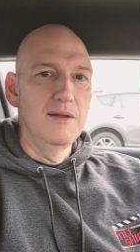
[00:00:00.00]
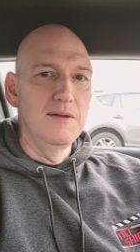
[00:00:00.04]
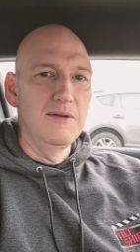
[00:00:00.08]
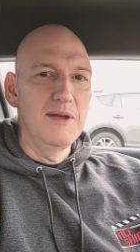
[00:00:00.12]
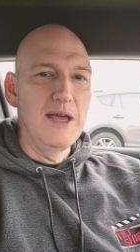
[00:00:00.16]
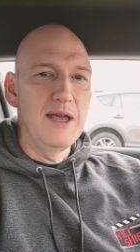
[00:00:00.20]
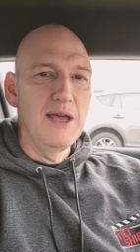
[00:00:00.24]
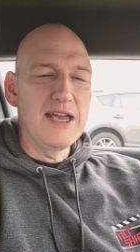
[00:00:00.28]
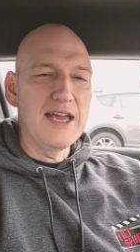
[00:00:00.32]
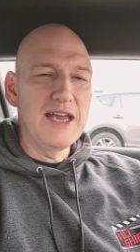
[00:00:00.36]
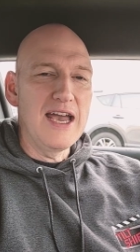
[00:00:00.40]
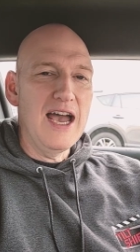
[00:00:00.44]

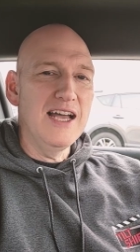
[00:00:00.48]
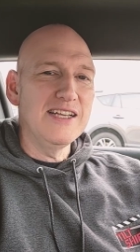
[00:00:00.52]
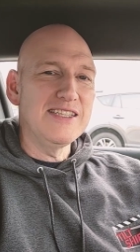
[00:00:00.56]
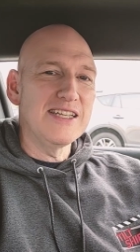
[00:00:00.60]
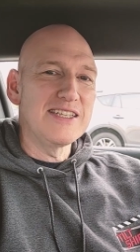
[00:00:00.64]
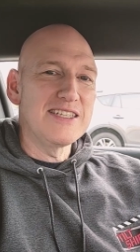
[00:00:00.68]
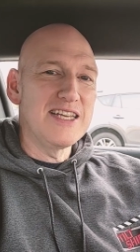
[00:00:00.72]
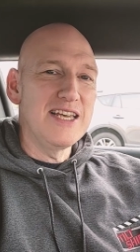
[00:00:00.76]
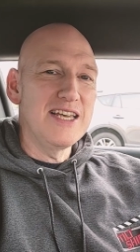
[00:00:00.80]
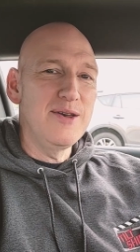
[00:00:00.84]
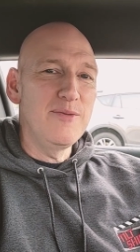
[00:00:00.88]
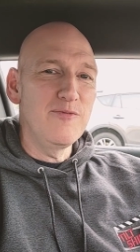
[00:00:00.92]
Hey guys, it's
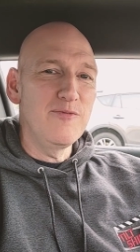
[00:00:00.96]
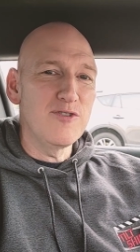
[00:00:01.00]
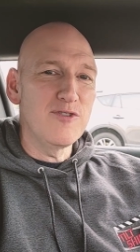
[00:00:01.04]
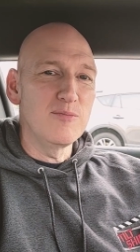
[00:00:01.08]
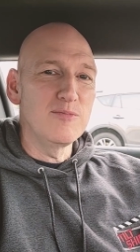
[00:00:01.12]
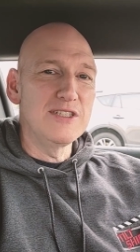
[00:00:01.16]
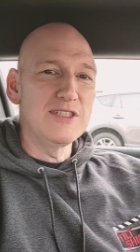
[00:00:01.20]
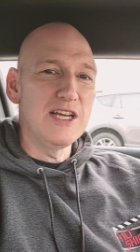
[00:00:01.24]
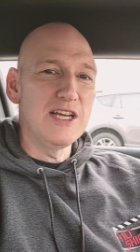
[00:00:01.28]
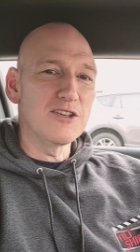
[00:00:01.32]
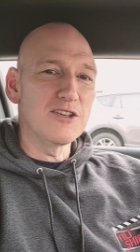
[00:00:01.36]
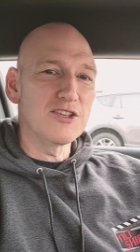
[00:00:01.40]
Tim from
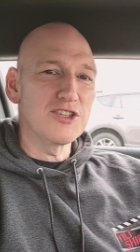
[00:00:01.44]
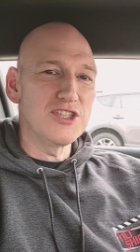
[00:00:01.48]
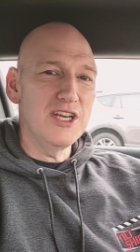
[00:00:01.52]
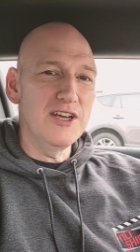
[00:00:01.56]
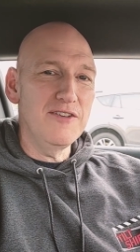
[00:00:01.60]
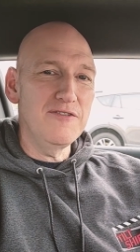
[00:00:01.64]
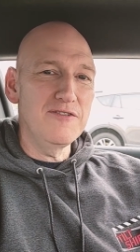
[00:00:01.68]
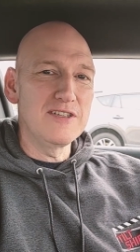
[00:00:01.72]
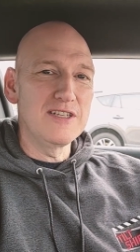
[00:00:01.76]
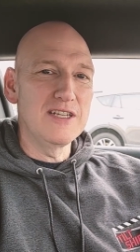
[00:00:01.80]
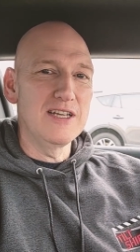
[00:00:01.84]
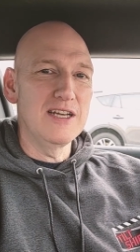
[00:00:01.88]
Tilt
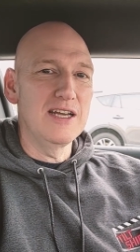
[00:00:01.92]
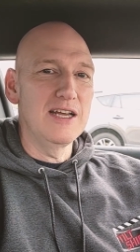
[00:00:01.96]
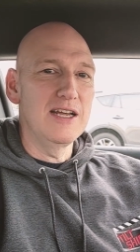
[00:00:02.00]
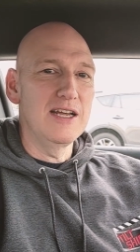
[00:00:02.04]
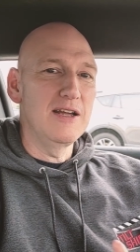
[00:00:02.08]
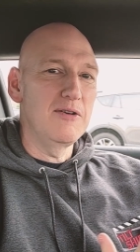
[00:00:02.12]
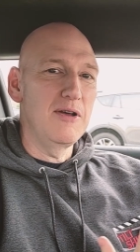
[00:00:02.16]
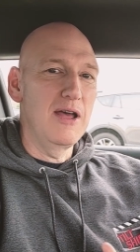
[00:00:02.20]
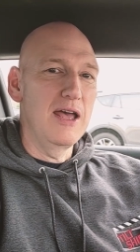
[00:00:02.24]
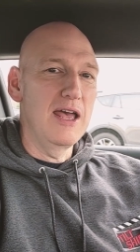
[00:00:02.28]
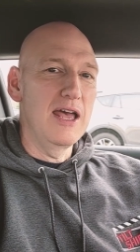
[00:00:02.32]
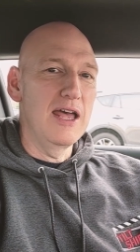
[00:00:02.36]
Shift
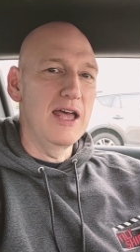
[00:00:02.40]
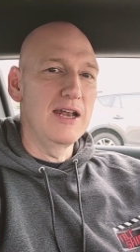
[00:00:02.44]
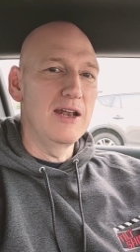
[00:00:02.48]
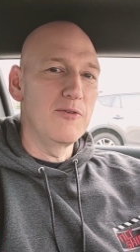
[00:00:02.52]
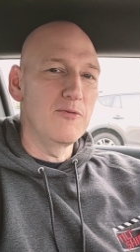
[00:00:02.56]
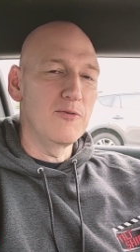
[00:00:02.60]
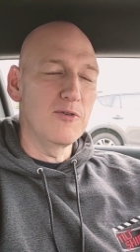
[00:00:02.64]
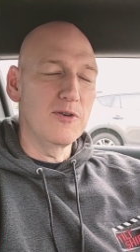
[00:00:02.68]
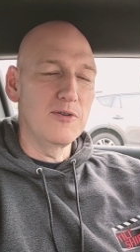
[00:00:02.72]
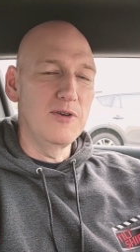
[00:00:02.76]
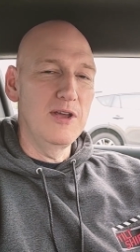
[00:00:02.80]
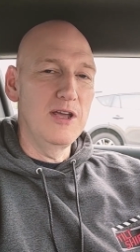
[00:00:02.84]
and
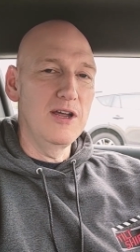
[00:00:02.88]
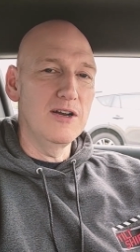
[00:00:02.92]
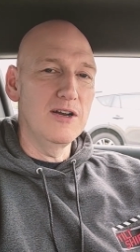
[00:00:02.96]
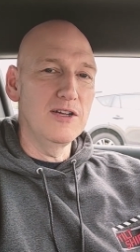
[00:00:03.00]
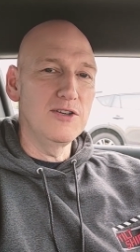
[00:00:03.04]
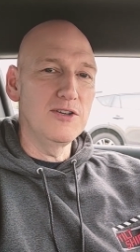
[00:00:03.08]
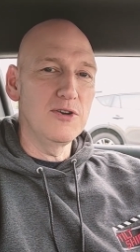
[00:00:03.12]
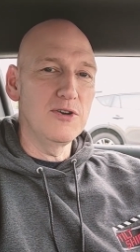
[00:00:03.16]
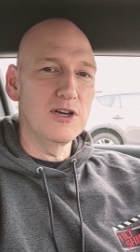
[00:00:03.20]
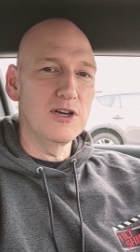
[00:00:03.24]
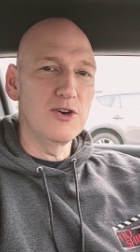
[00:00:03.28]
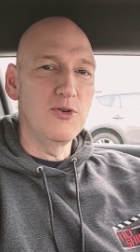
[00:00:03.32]
I'm here to
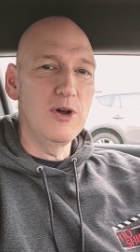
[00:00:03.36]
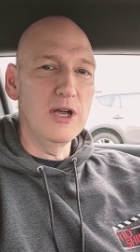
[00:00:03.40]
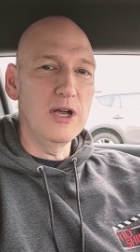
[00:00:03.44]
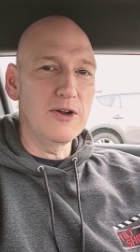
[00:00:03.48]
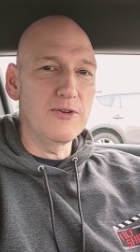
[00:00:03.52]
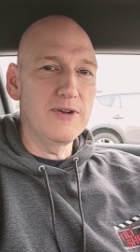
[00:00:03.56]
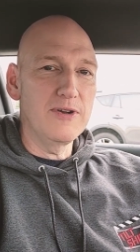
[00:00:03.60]
do a quick